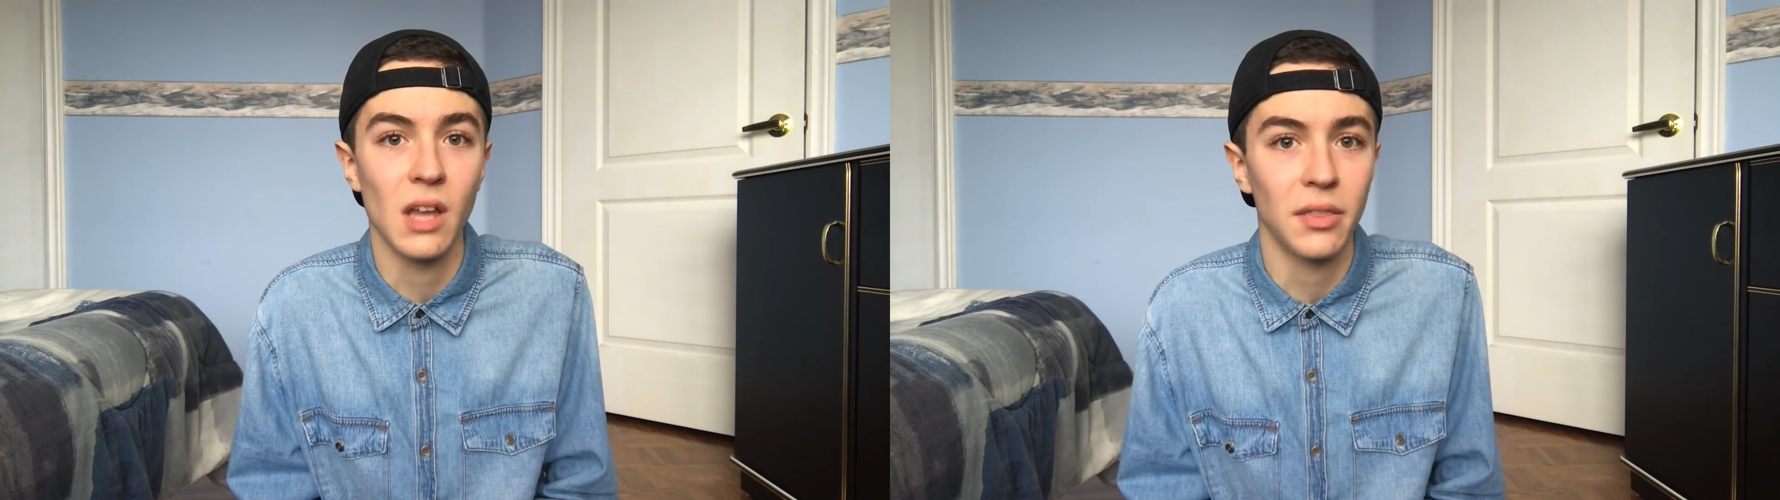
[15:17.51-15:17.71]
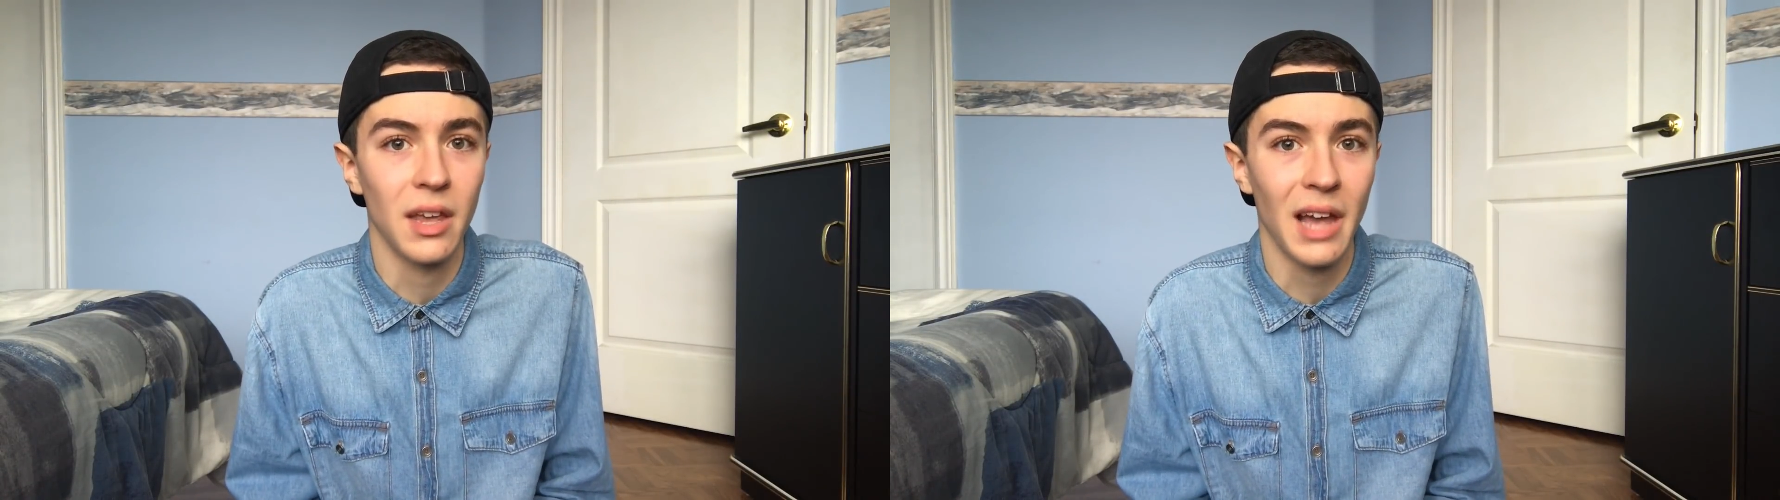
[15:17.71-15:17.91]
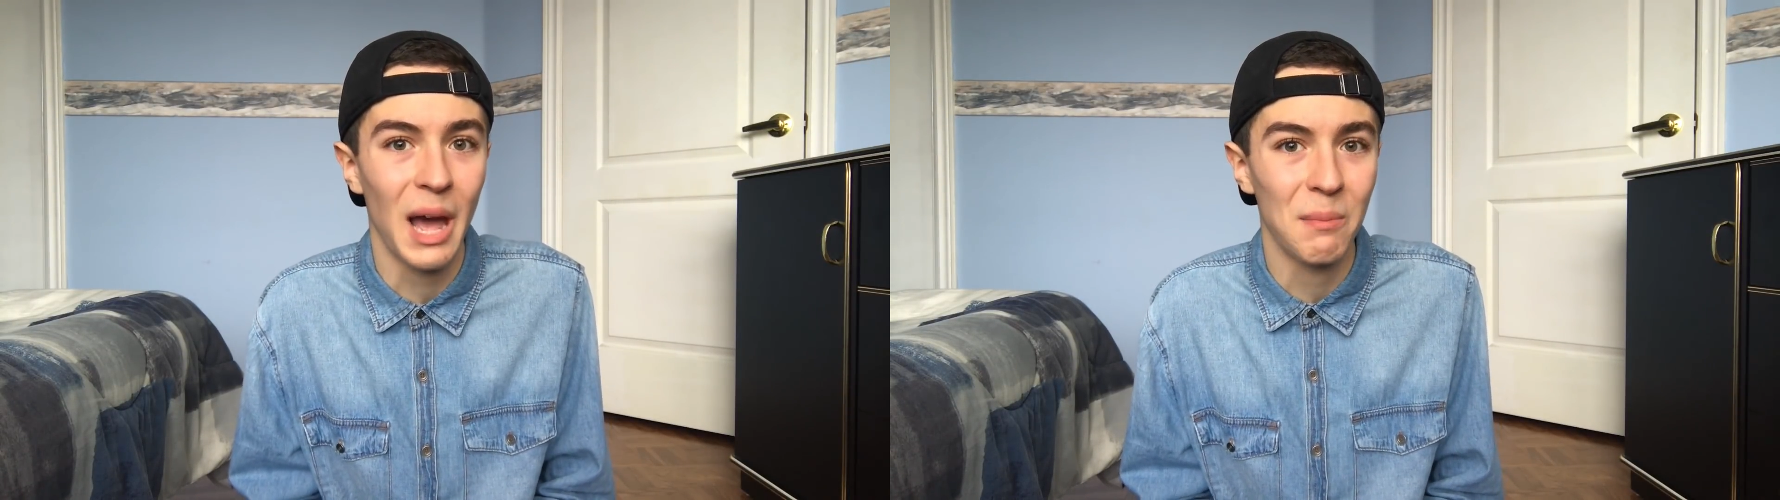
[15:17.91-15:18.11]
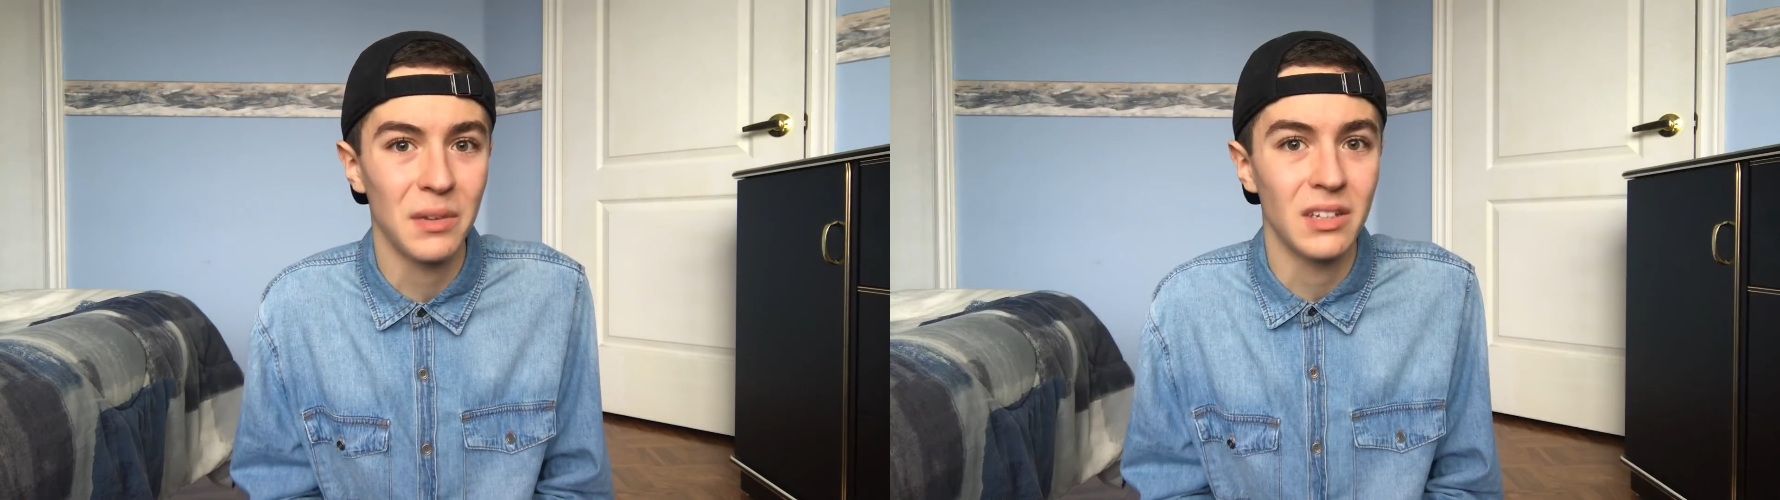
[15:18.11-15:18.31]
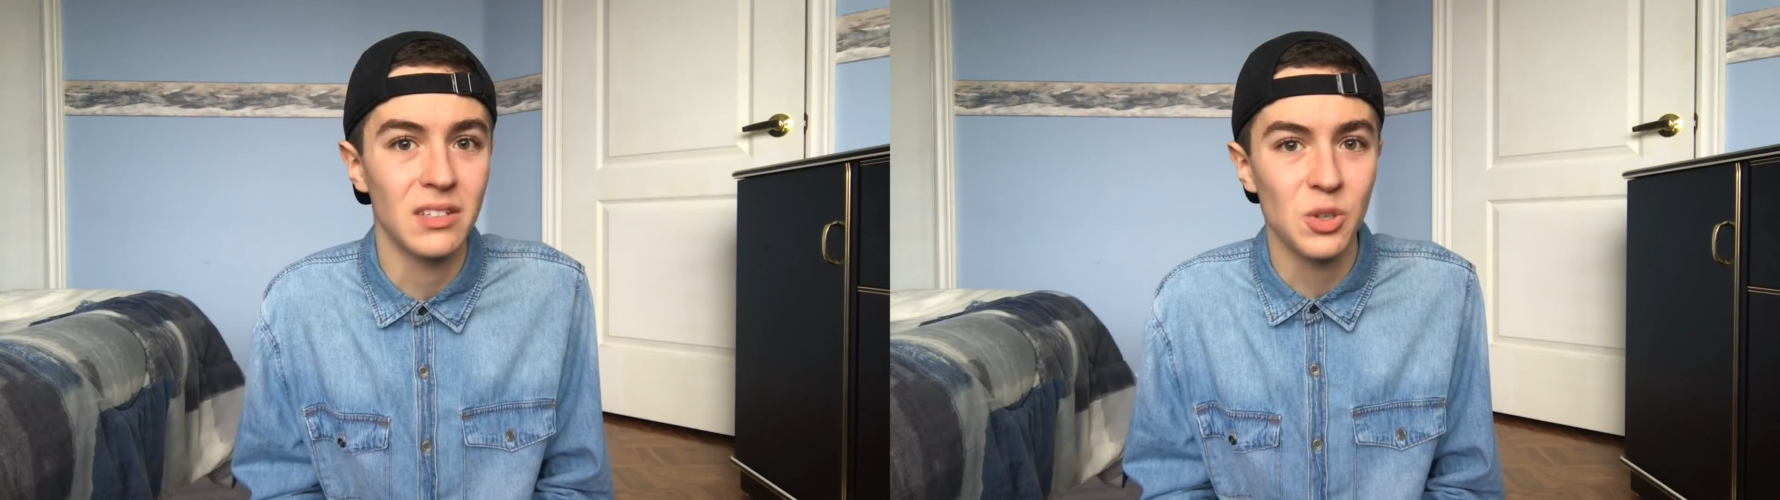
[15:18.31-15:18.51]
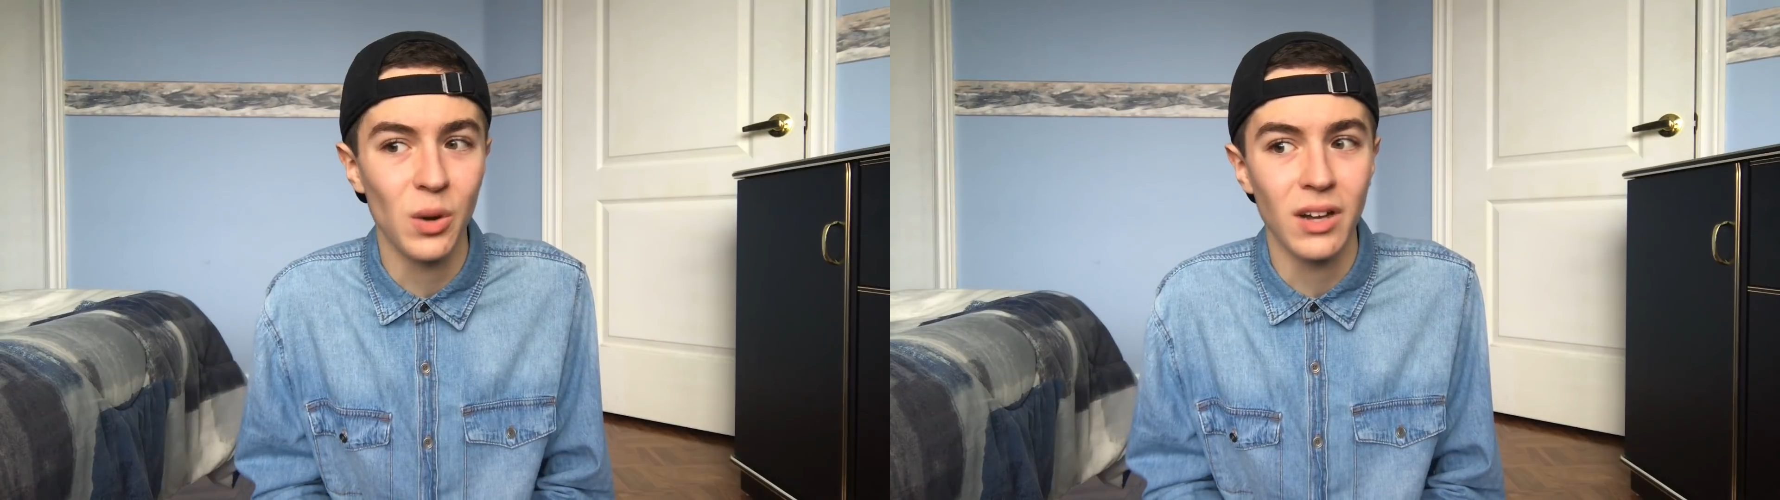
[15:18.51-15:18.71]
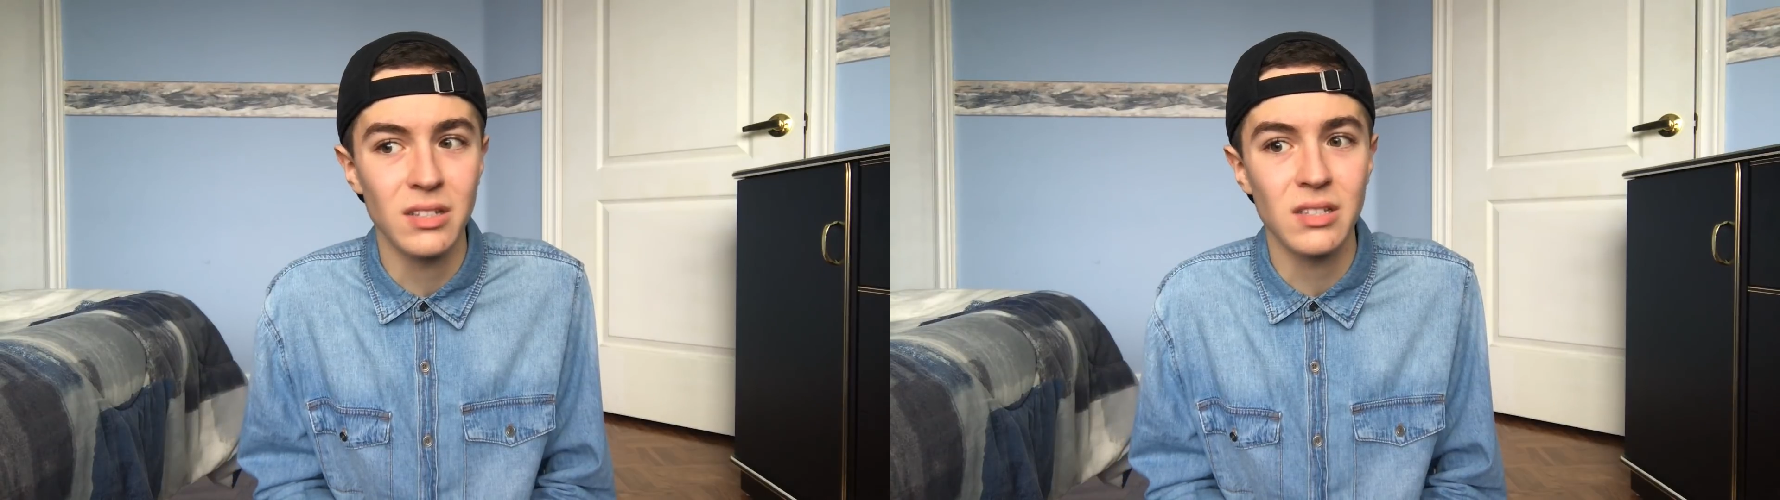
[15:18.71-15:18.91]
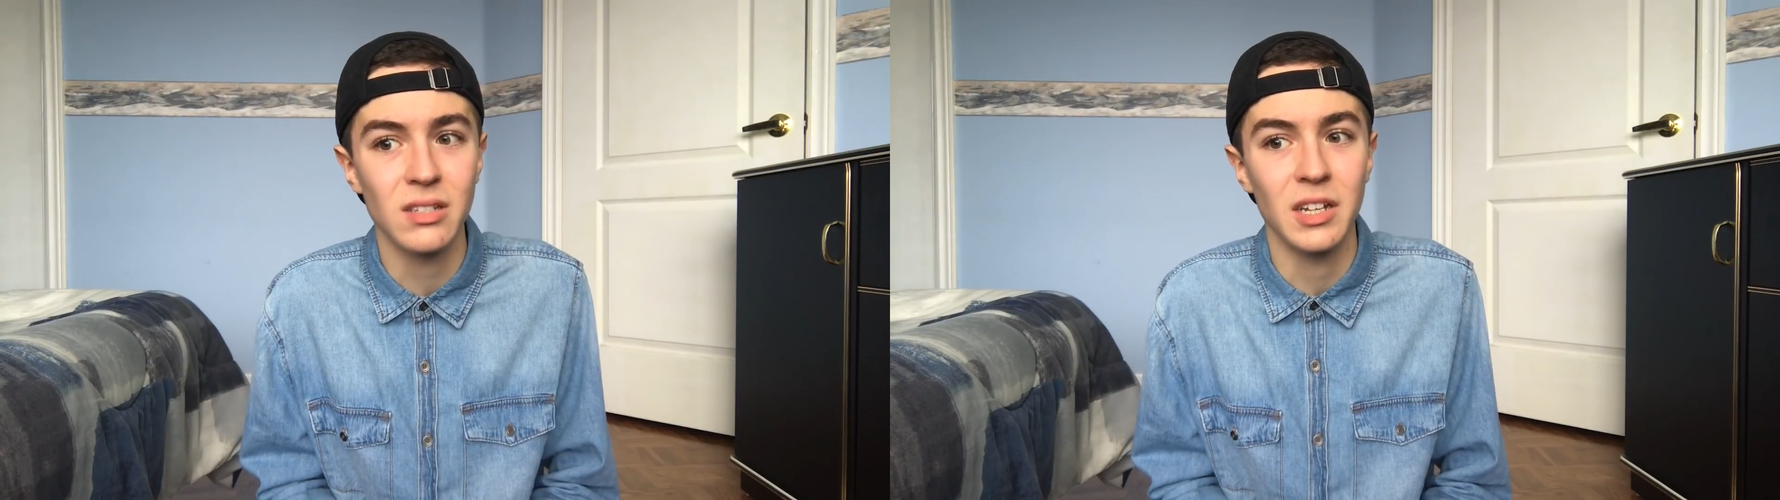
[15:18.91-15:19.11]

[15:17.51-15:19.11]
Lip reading: nothing happened to us.